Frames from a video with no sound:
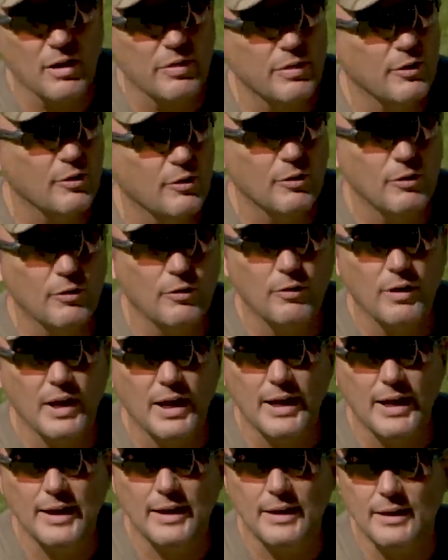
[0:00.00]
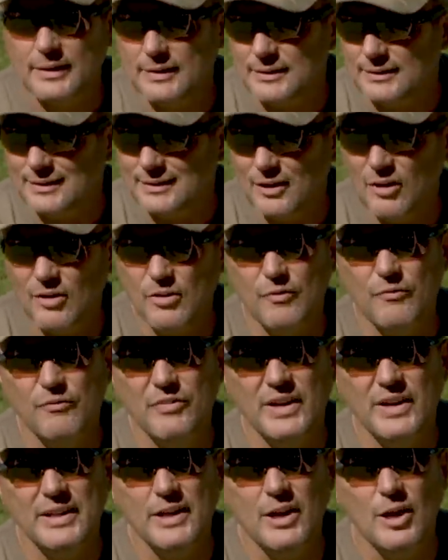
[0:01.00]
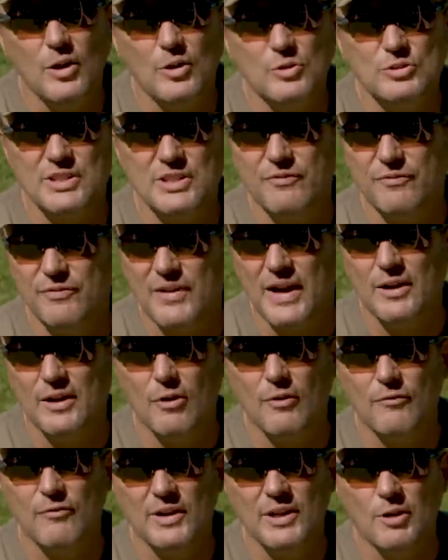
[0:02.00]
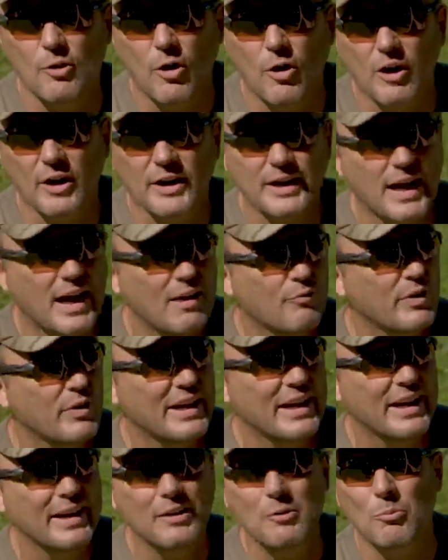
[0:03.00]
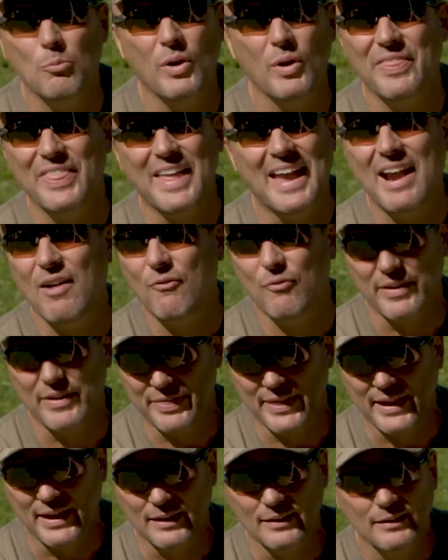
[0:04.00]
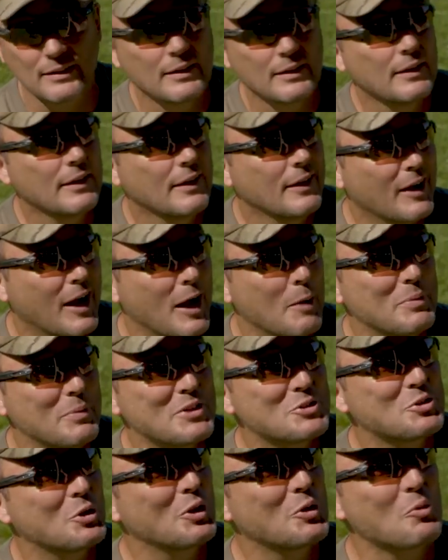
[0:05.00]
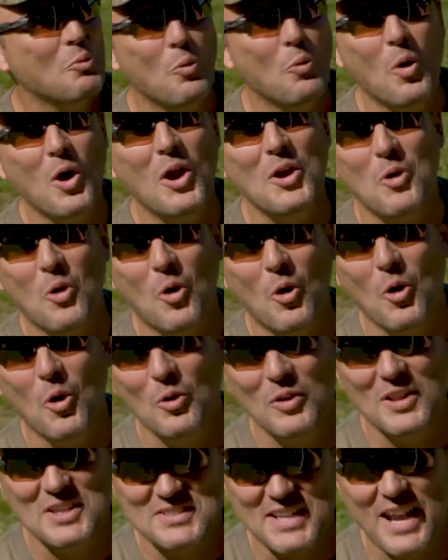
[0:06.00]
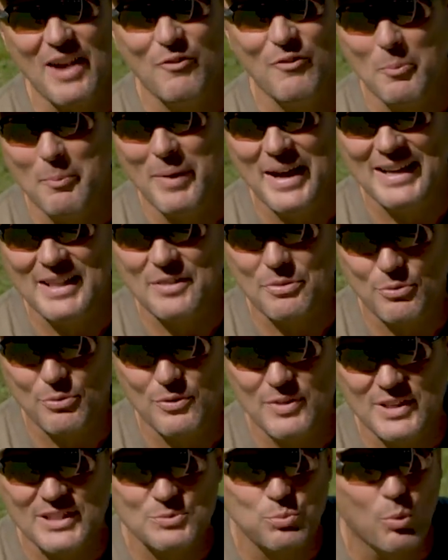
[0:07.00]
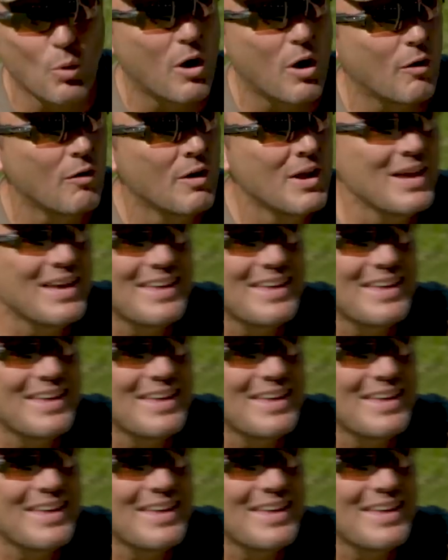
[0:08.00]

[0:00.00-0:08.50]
other videos. You can find our video archive. We hit them with everything. There's only one hole that's ever made it through this wall.